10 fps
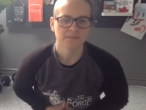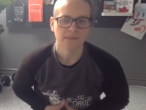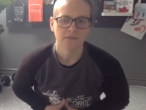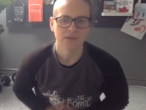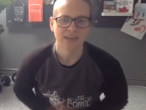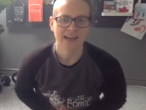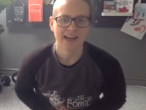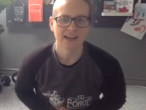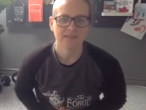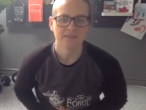If we
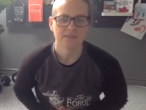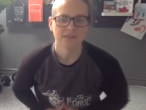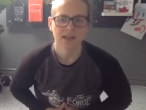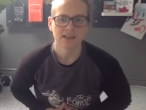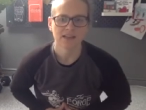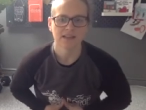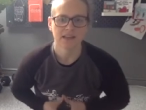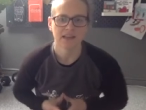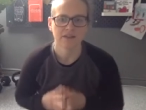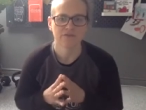can, hit
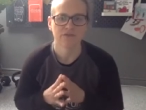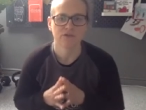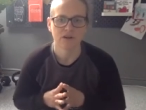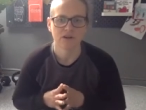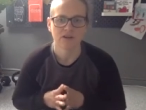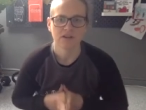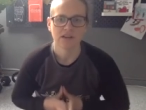knee to floor.